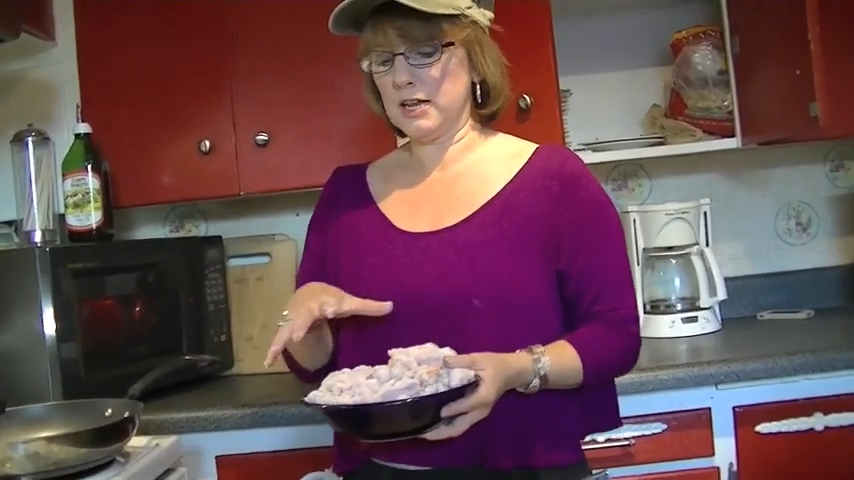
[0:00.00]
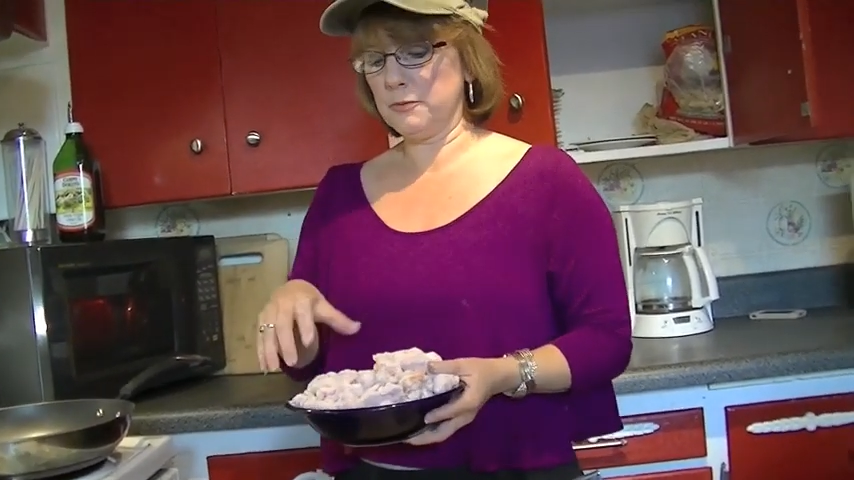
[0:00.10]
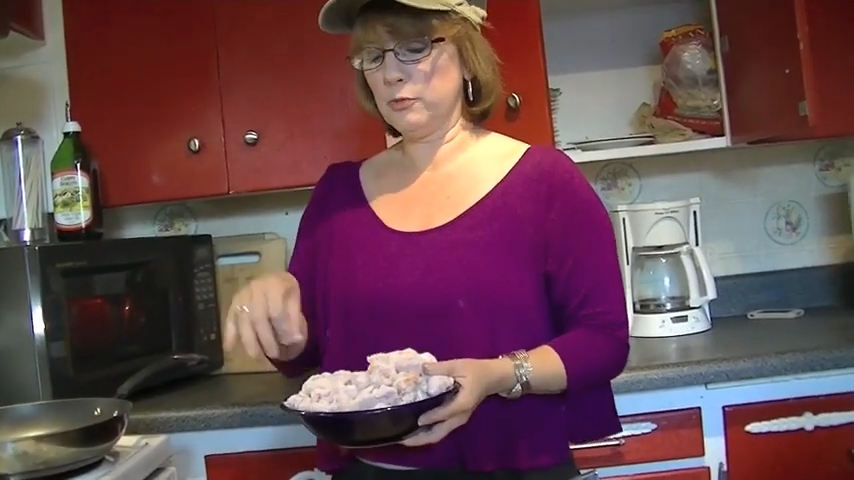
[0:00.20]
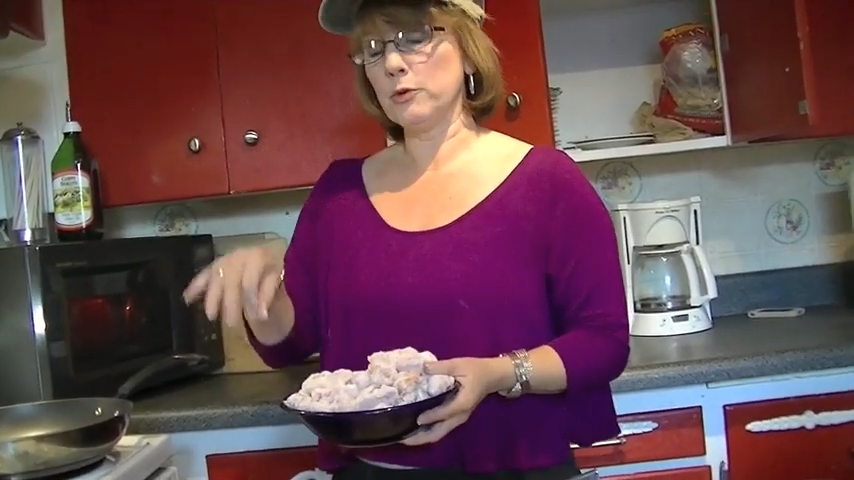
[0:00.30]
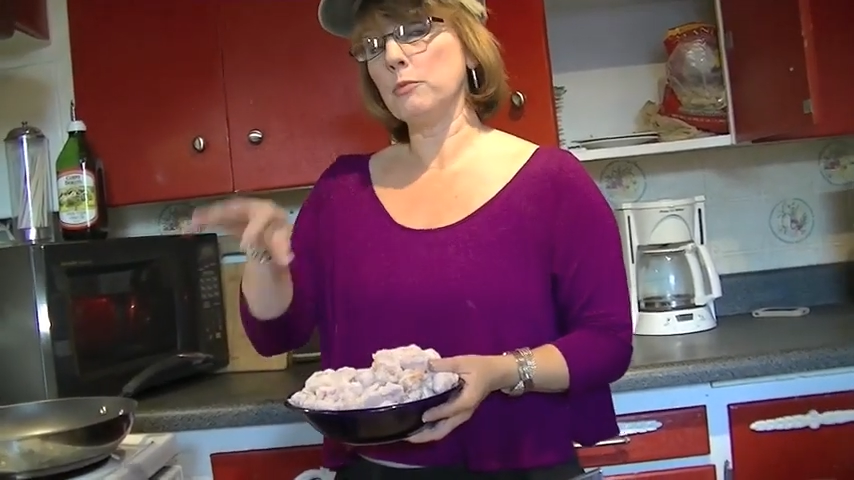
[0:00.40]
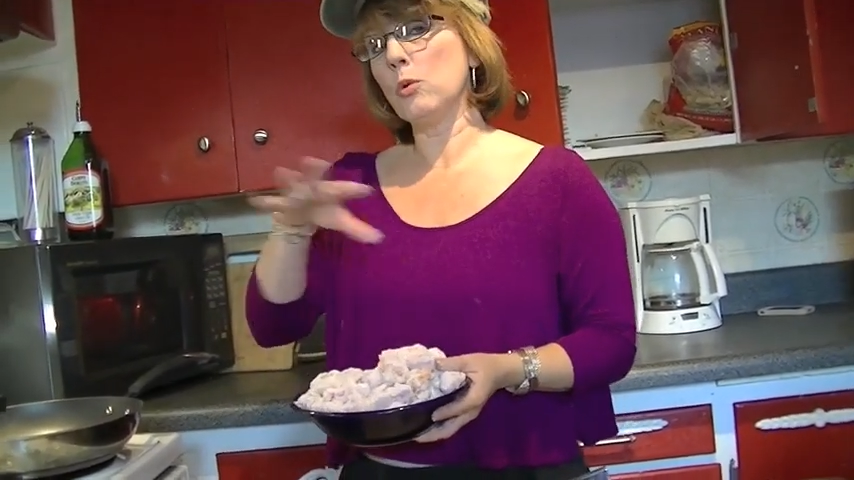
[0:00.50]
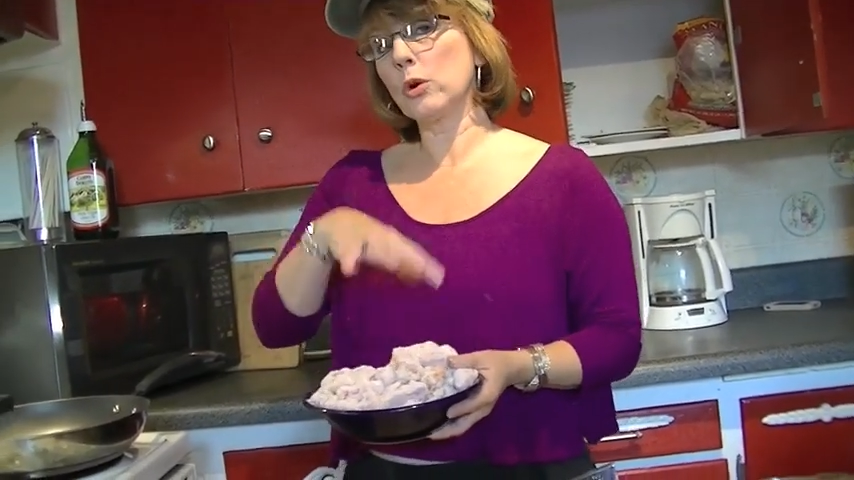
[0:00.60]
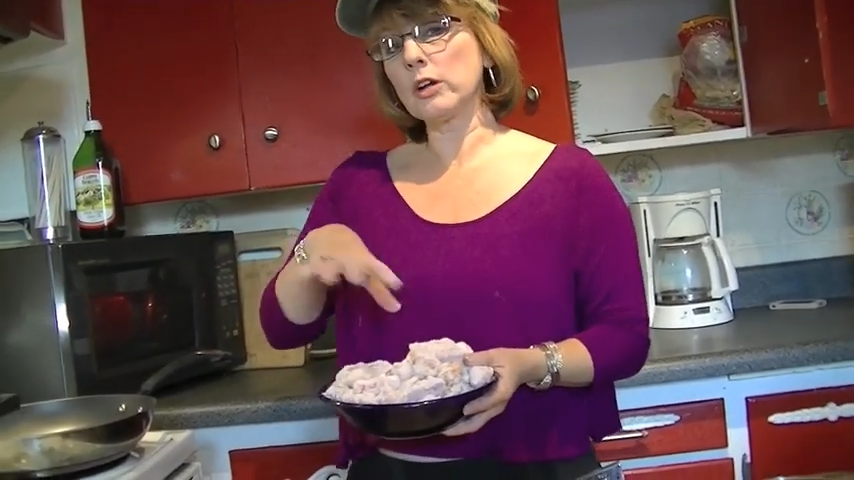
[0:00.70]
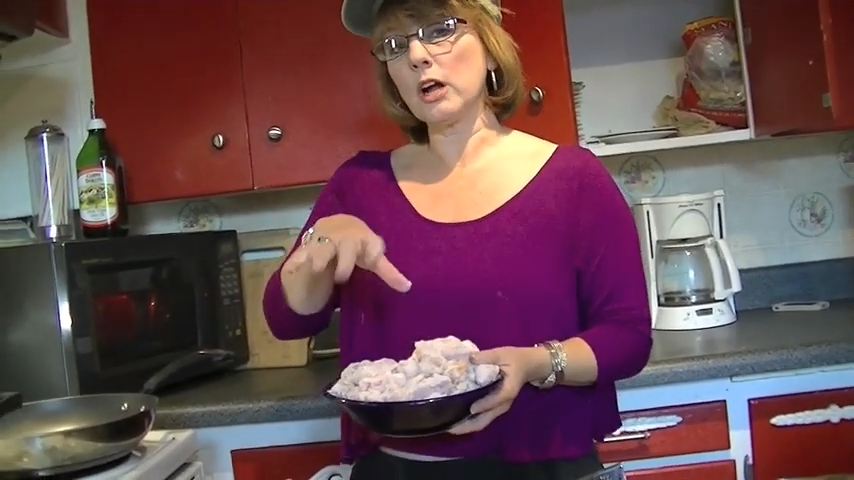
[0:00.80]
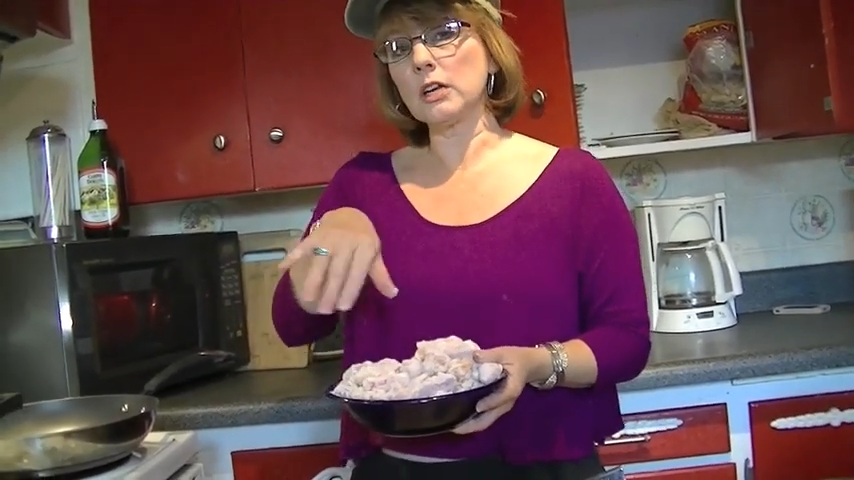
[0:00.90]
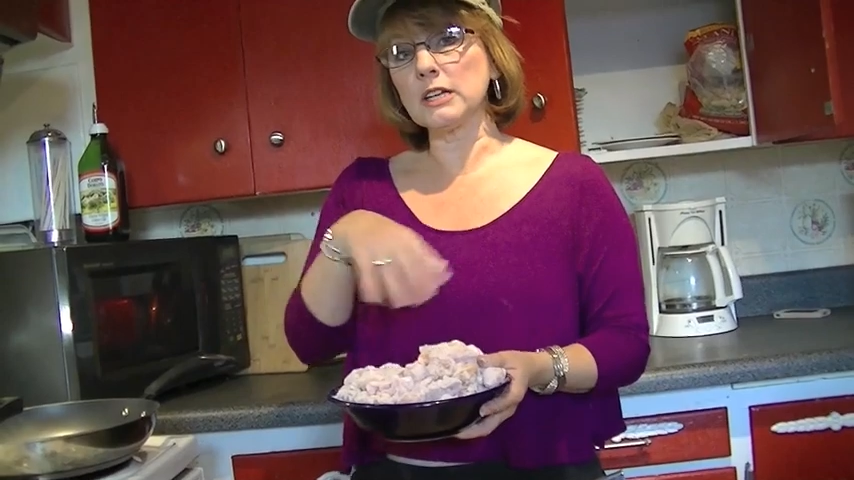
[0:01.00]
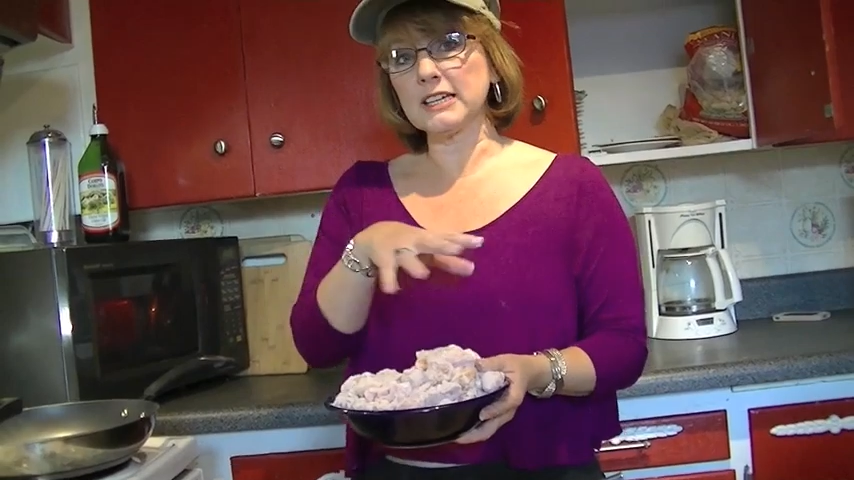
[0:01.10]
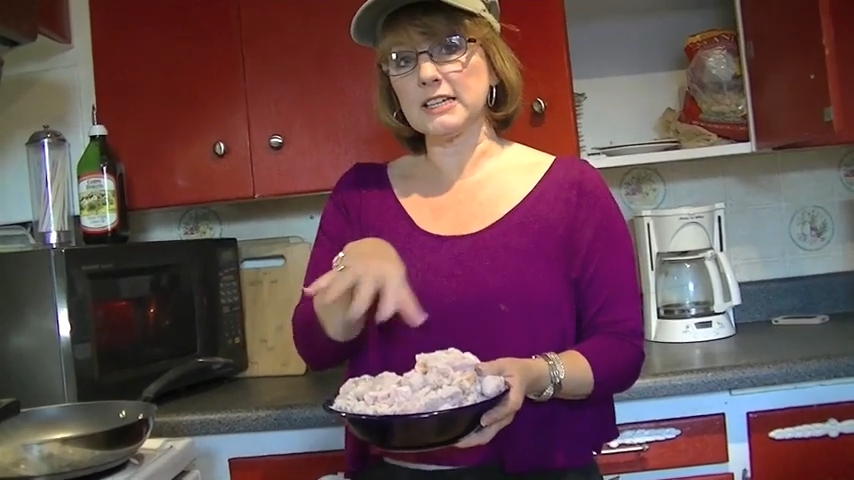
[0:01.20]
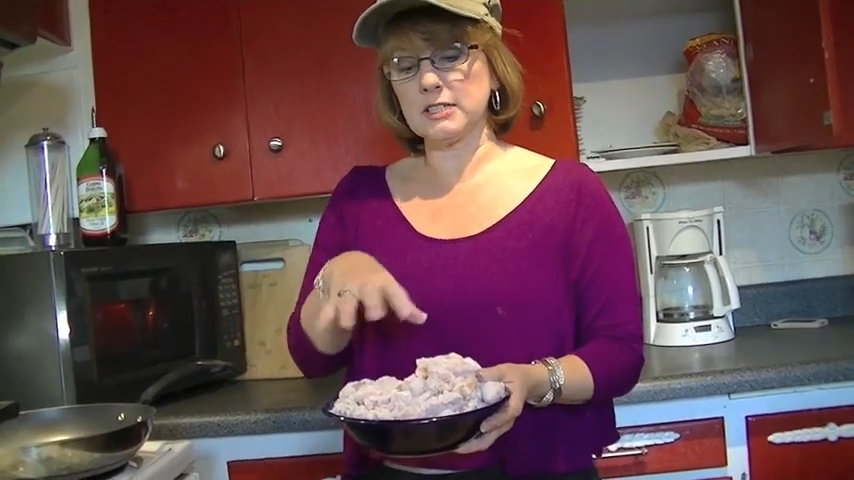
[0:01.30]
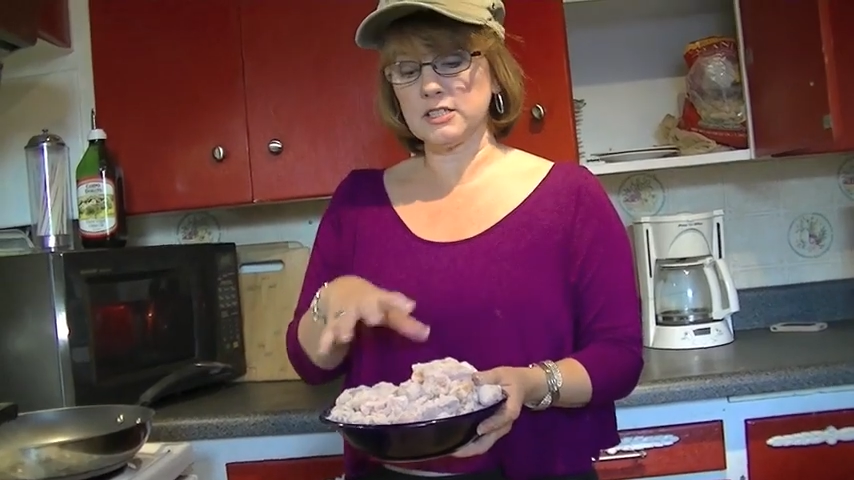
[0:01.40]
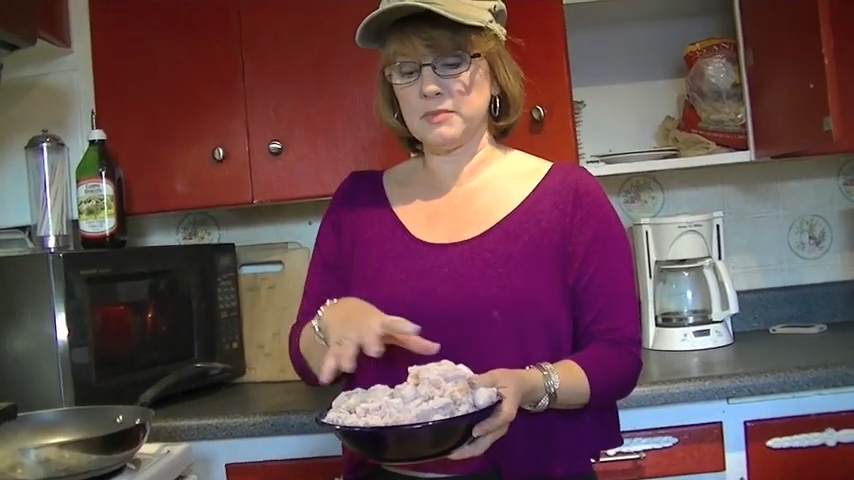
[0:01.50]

I put more garlic in it